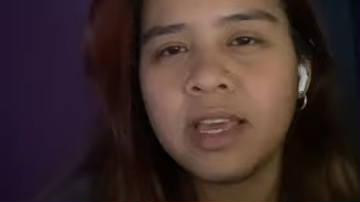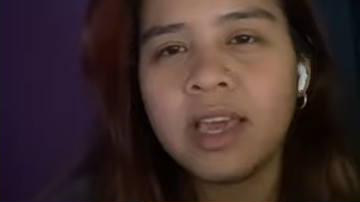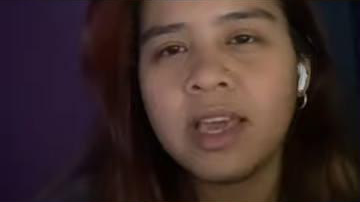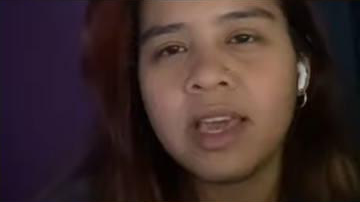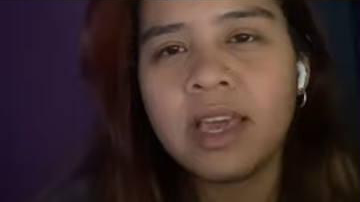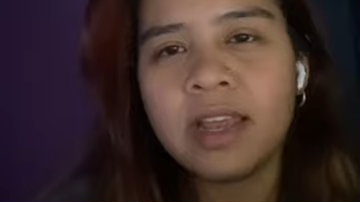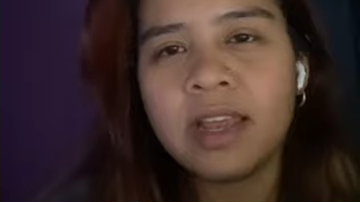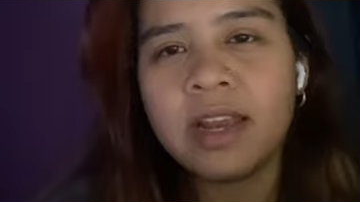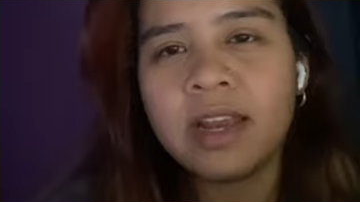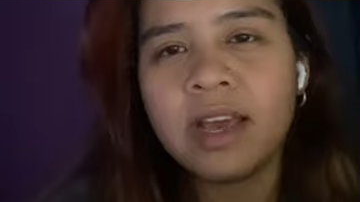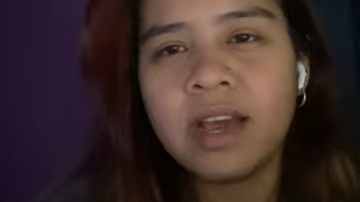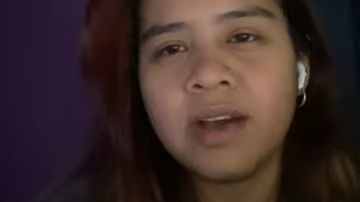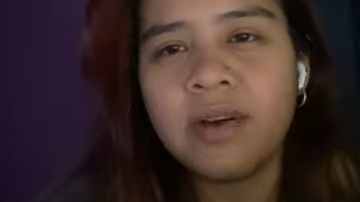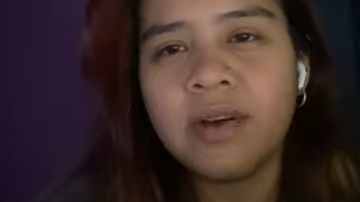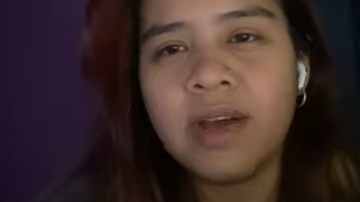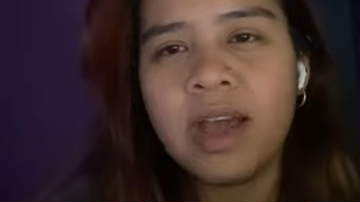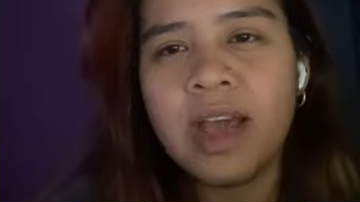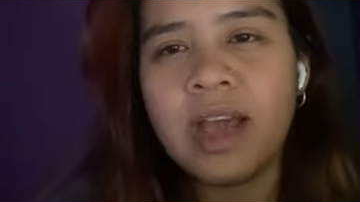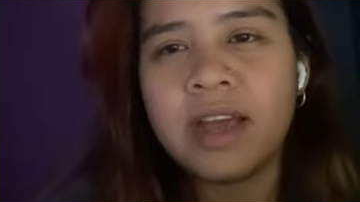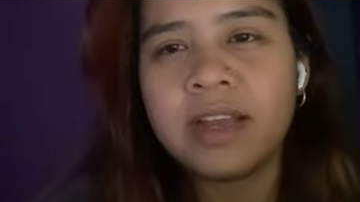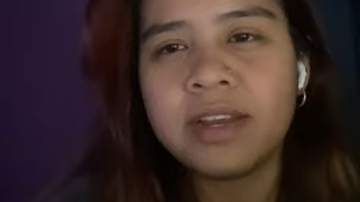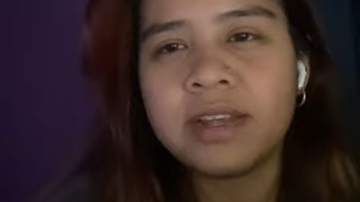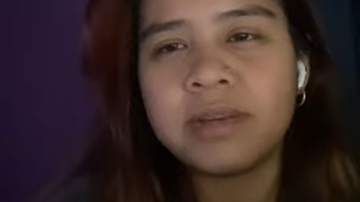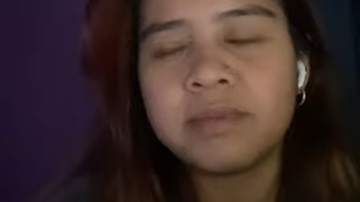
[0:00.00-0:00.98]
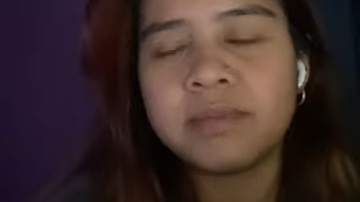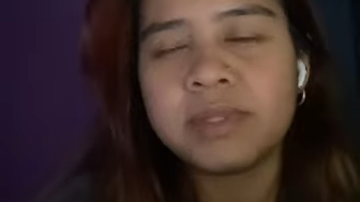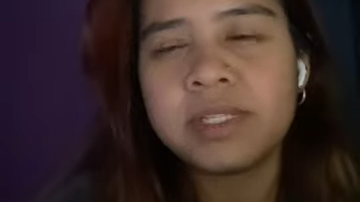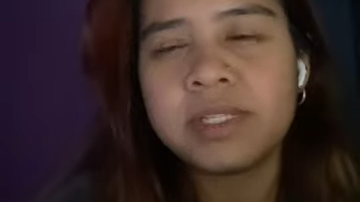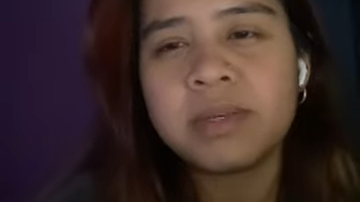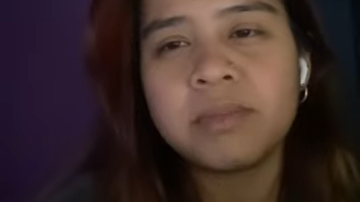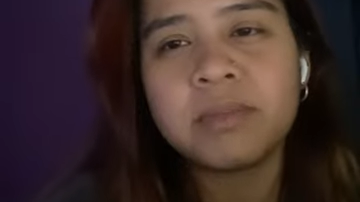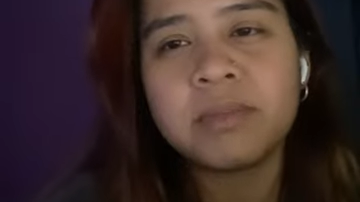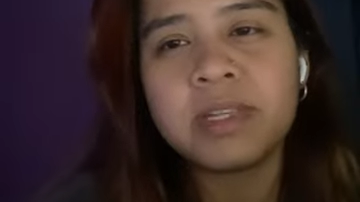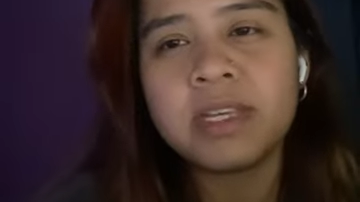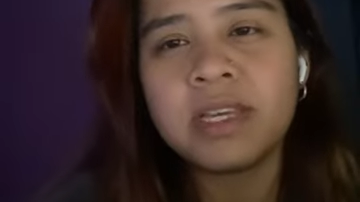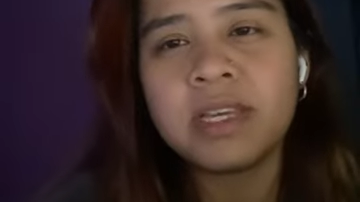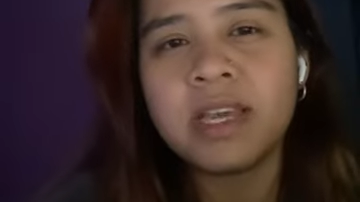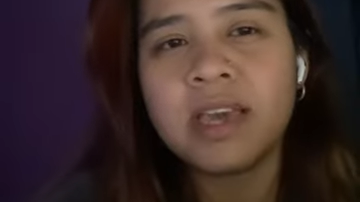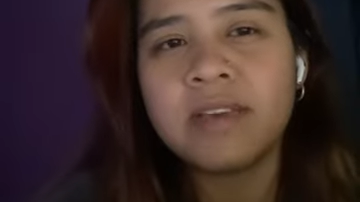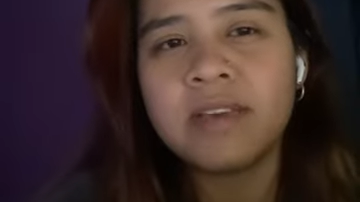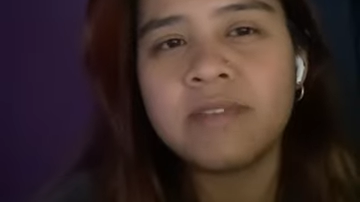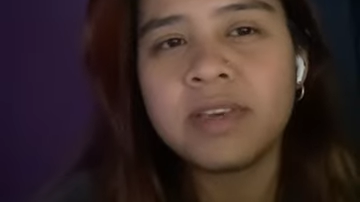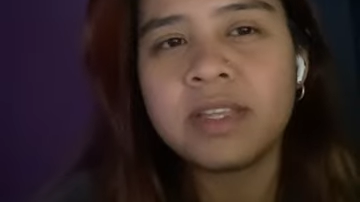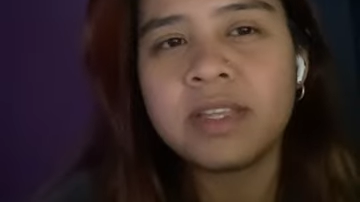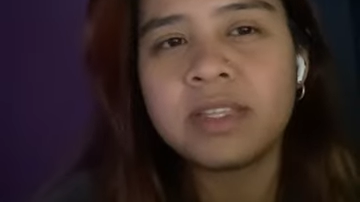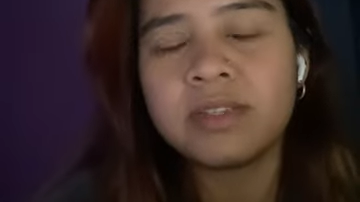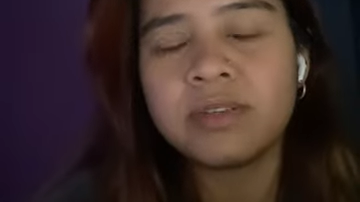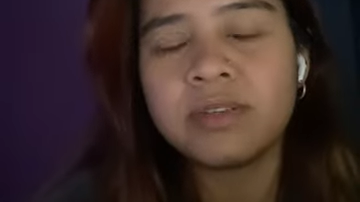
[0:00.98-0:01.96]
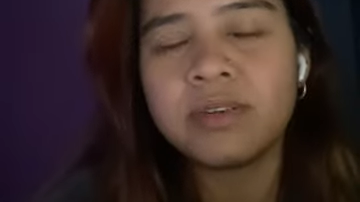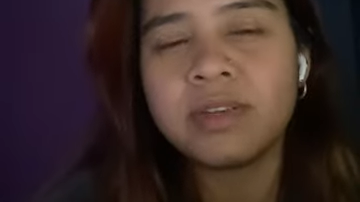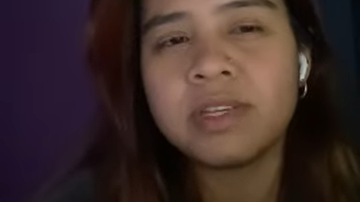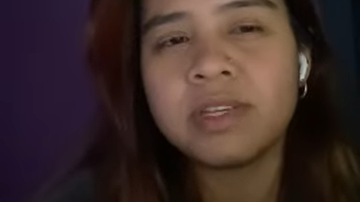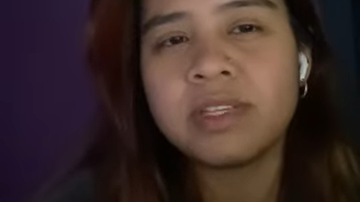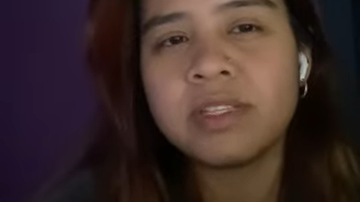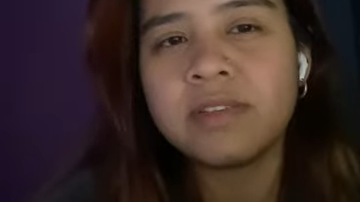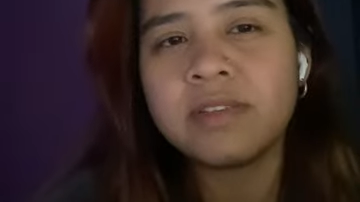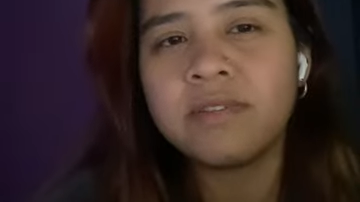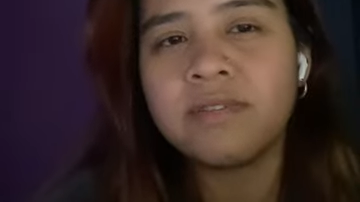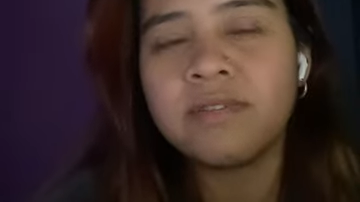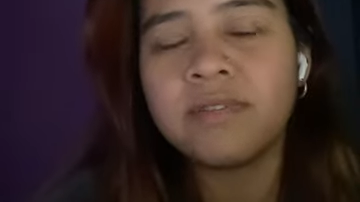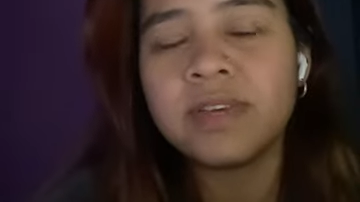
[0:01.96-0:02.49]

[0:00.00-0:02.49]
and how Adam simply gave in to his